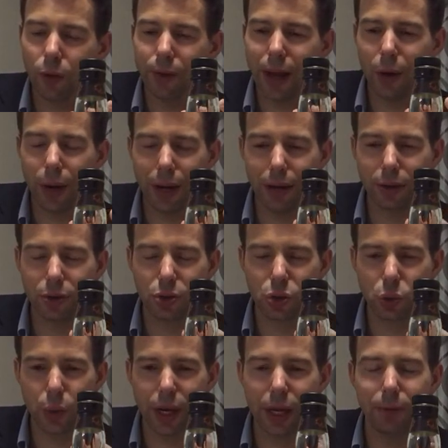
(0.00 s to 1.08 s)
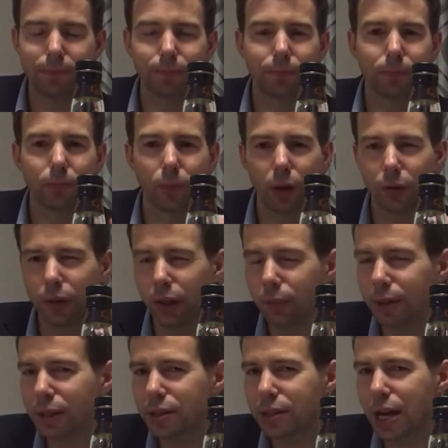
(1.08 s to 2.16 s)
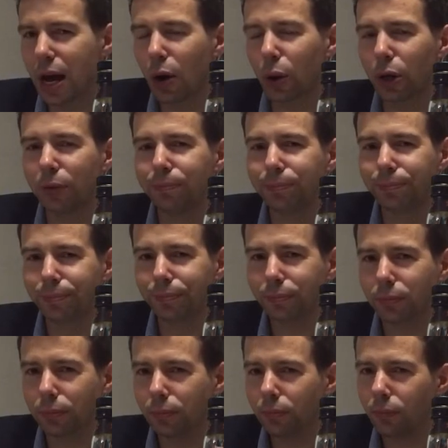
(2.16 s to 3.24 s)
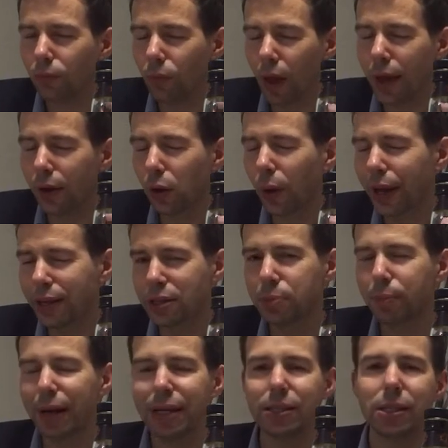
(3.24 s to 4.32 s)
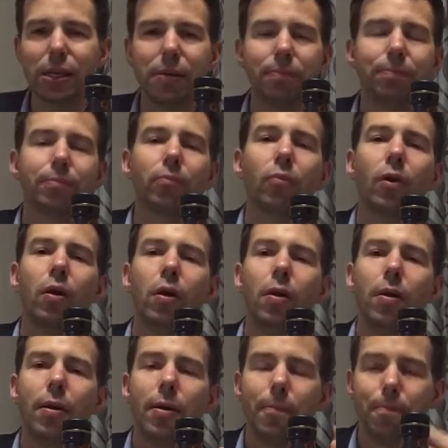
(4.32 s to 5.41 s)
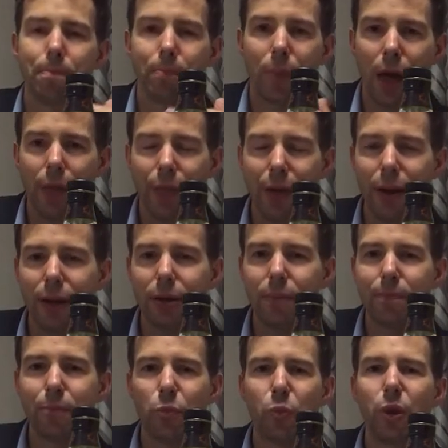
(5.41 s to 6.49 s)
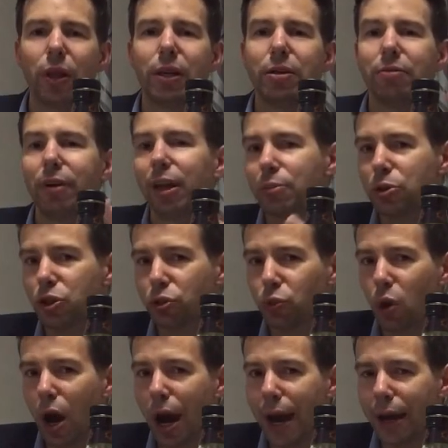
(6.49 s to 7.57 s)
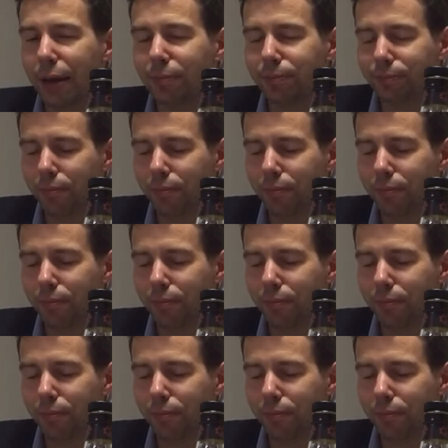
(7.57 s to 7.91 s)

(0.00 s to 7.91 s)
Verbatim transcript: Now it is sweet, a little bit sour, and quite spicy, and then it really develops dry.